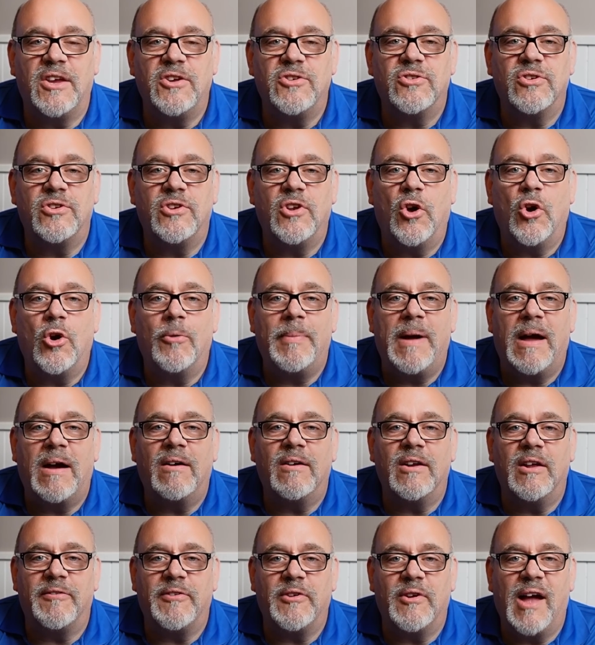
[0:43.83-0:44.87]
you should know
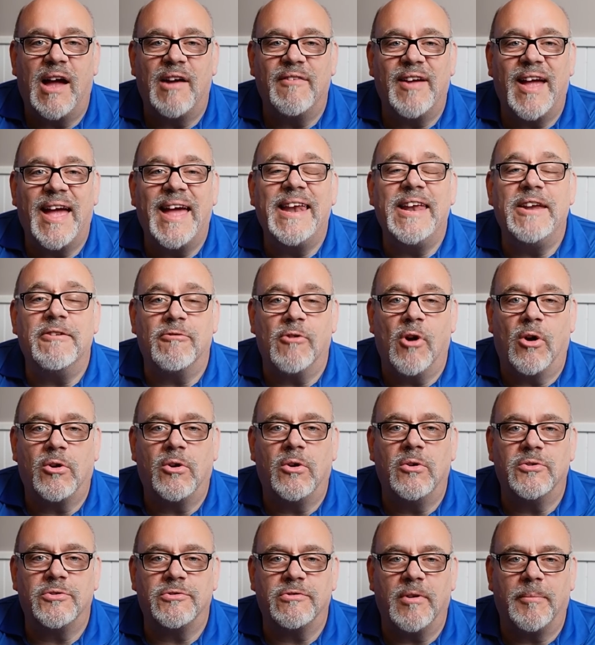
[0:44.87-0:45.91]
about if you have any
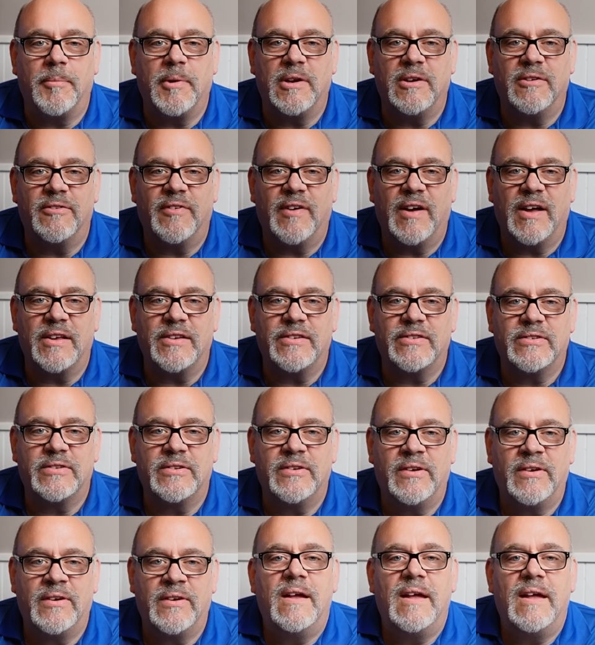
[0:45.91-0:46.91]
Roku streaming device.